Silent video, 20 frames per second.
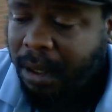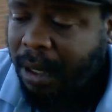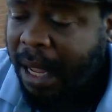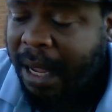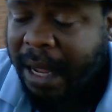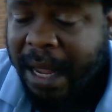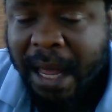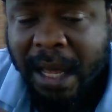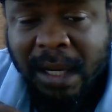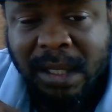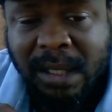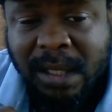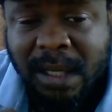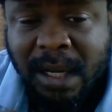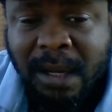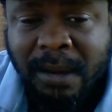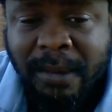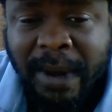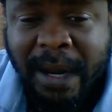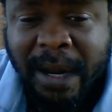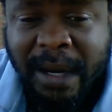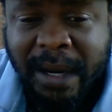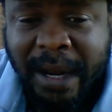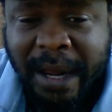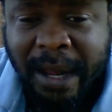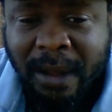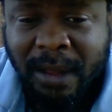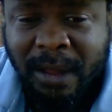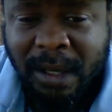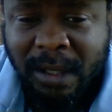I got a son right
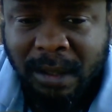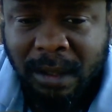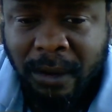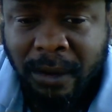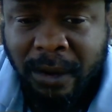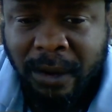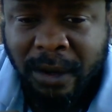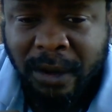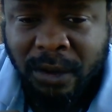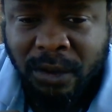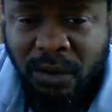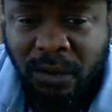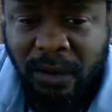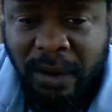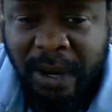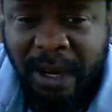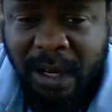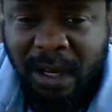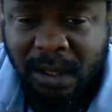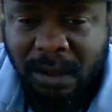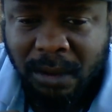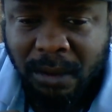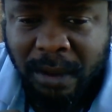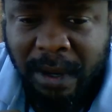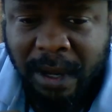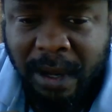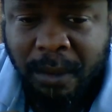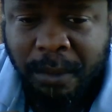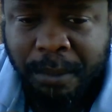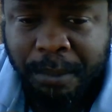now that's learning a trade that's going
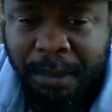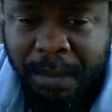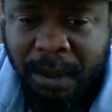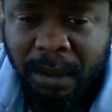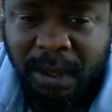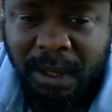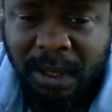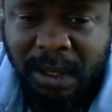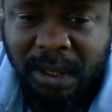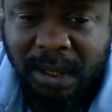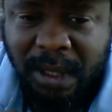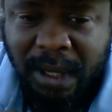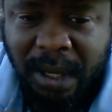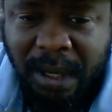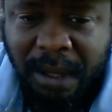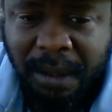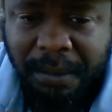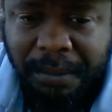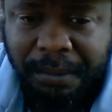to help build this thing.